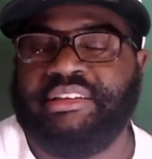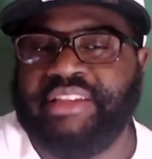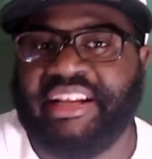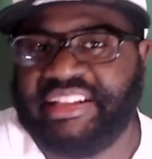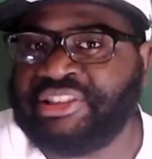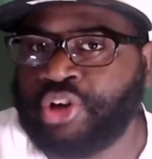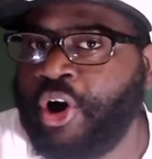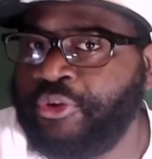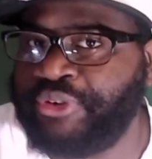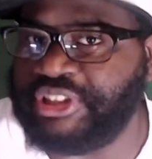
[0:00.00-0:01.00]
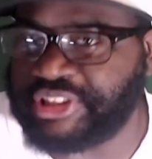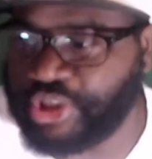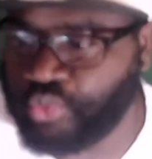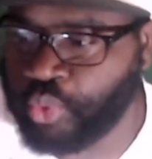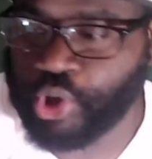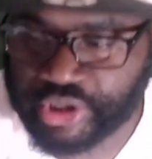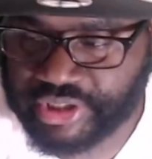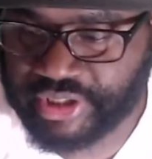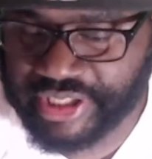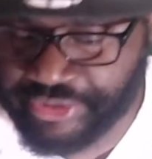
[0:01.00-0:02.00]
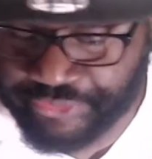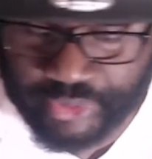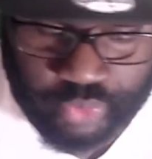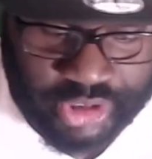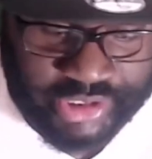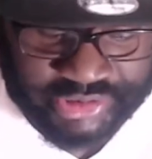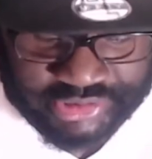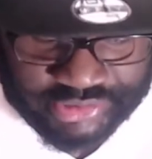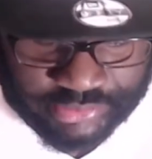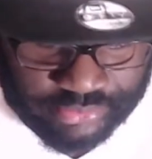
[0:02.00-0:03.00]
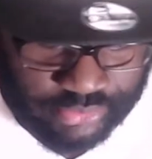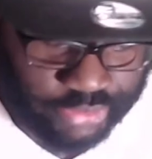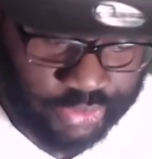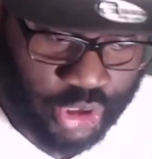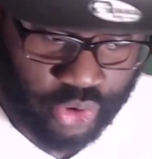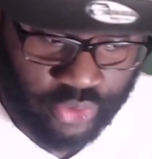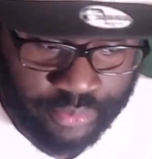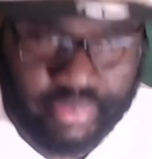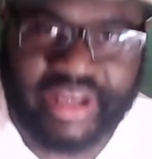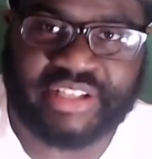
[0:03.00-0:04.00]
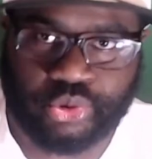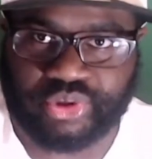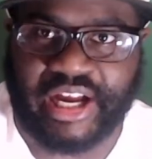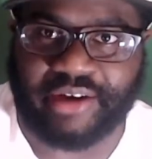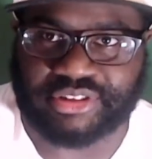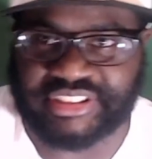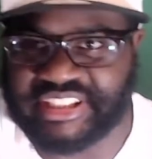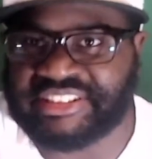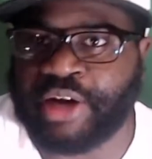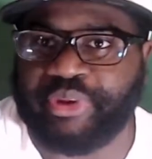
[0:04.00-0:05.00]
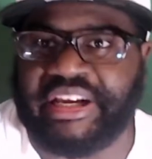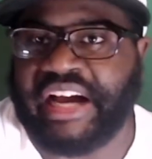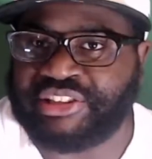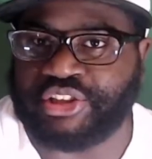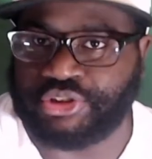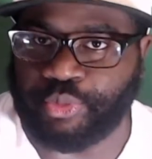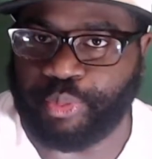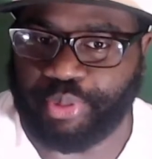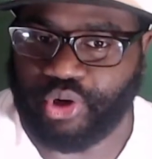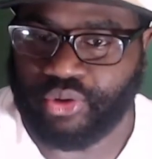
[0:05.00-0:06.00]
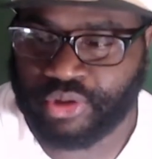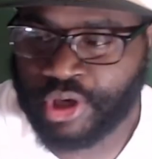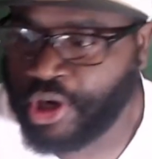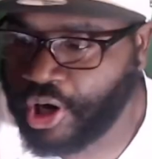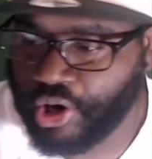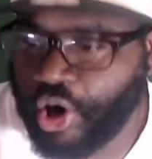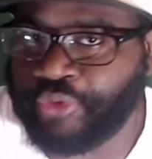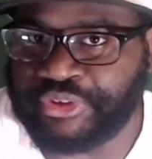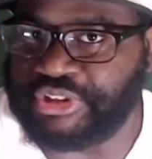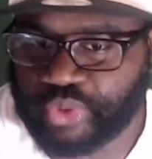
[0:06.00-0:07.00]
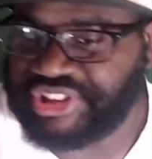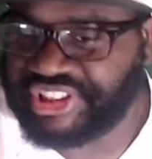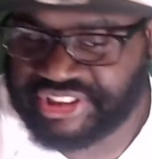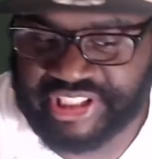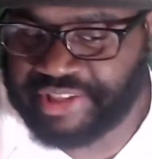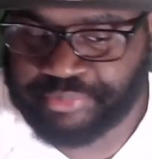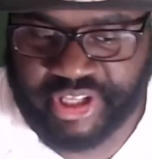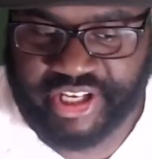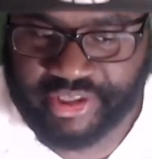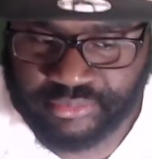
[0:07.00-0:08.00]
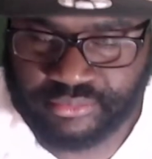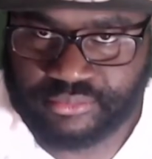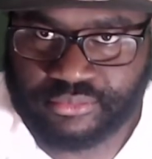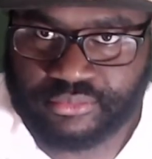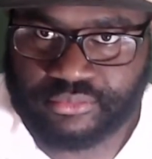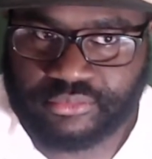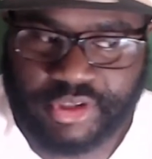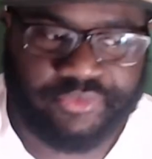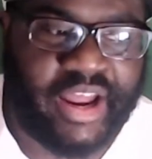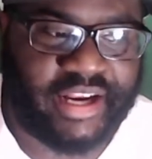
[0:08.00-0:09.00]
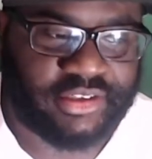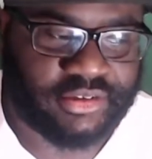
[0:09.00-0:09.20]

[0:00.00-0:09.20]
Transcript: this offense could work if it was you know, mid 2000s, because that's how we got to the Super Bowl. Our offense wasn't shit then. In fact,